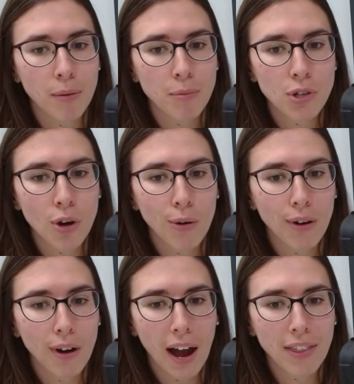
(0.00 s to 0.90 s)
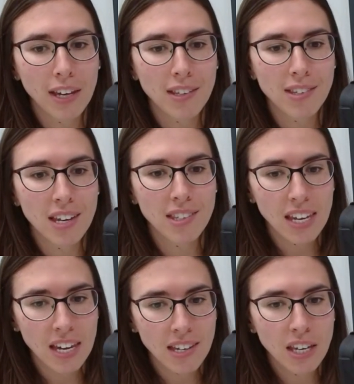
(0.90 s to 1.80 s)
So I think it's
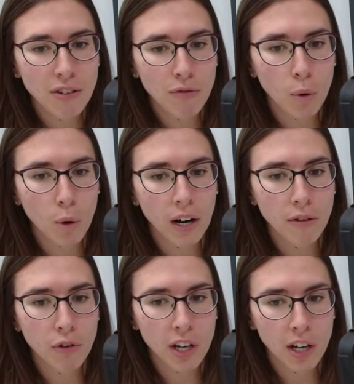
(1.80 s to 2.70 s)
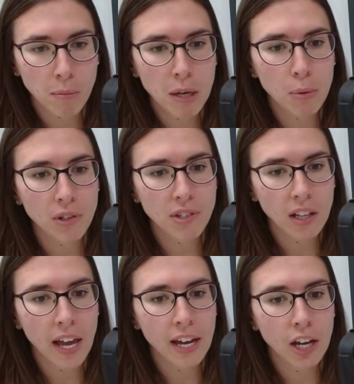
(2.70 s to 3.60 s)
easy for young people to
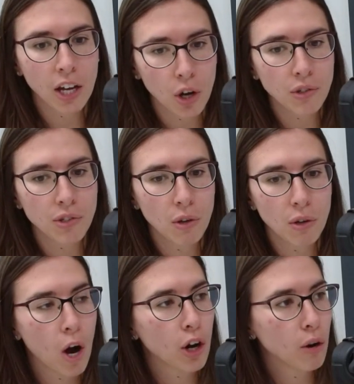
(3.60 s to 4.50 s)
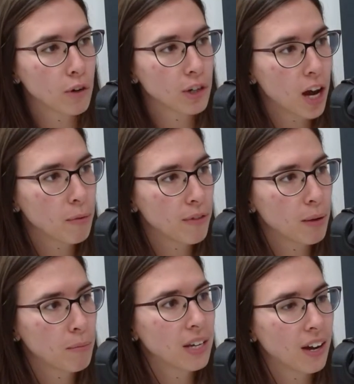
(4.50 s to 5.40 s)
let adults walk over top of
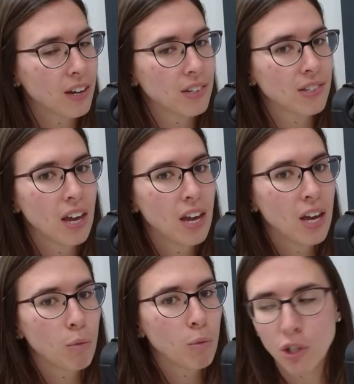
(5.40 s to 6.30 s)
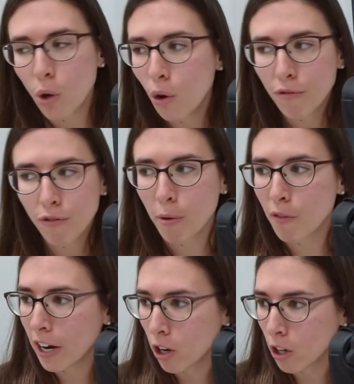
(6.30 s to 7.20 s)
them, because we're told from a
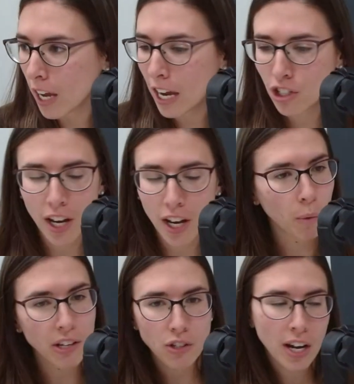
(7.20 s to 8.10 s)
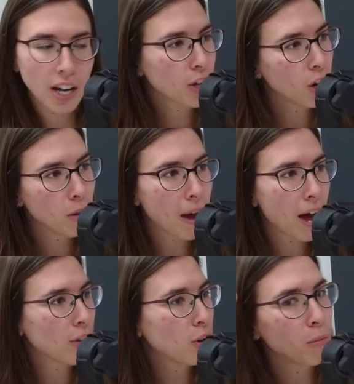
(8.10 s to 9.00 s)
very early age, you got to raise your hand to go to the
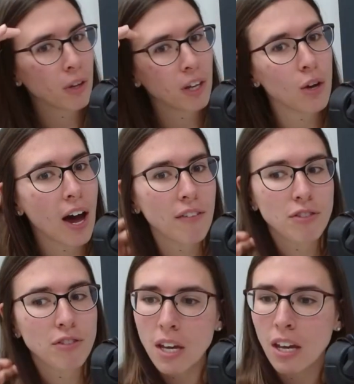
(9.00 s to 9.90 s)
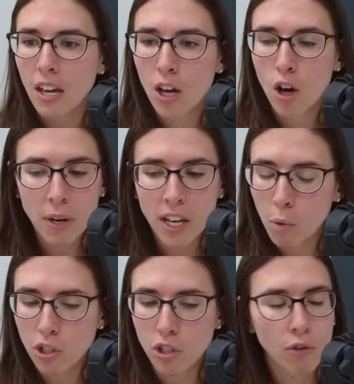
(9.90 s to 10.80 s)
bathroom. Like, you have to be
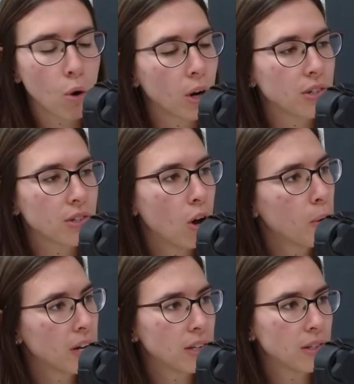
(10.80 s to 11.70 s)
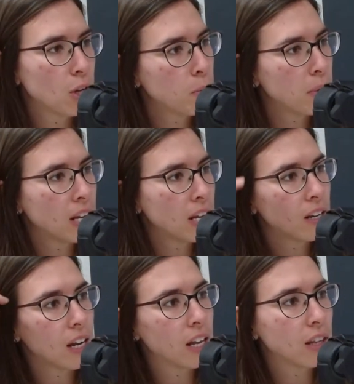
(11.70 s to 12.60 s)
obedient, which of course, always be
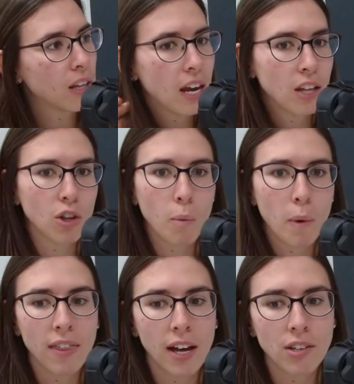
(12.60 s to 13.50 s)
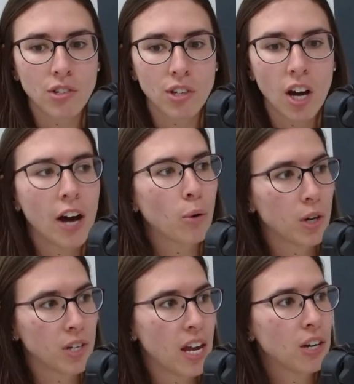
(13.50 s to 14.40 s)
obedient in the way that is God
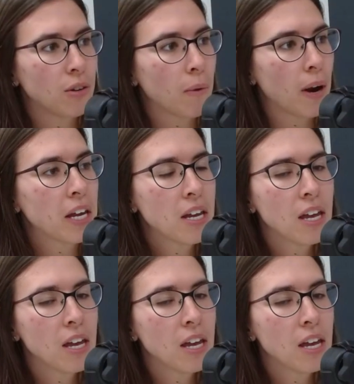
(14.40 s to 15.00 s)
ordained, right?